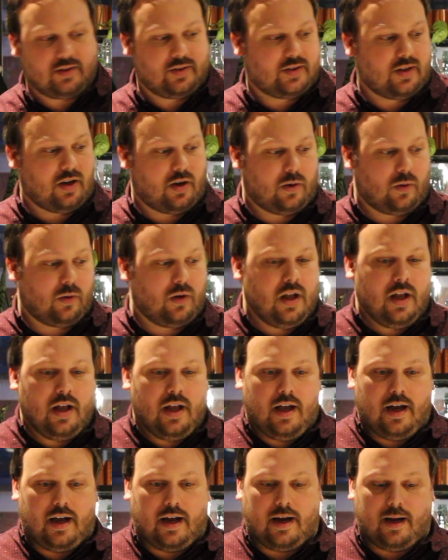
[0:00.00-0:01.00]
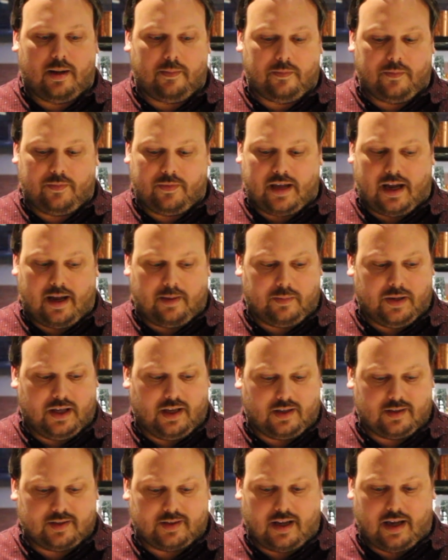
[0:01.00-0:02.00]
So that
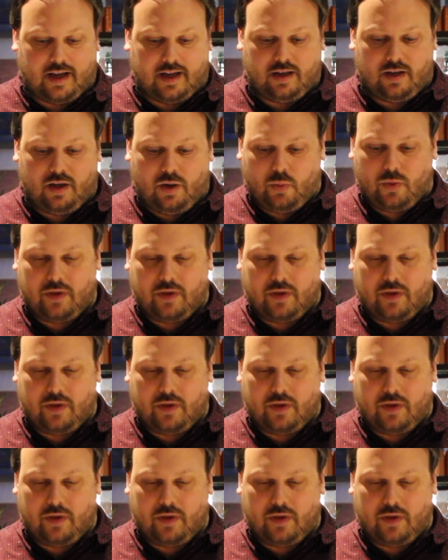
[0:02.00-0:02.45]
being said,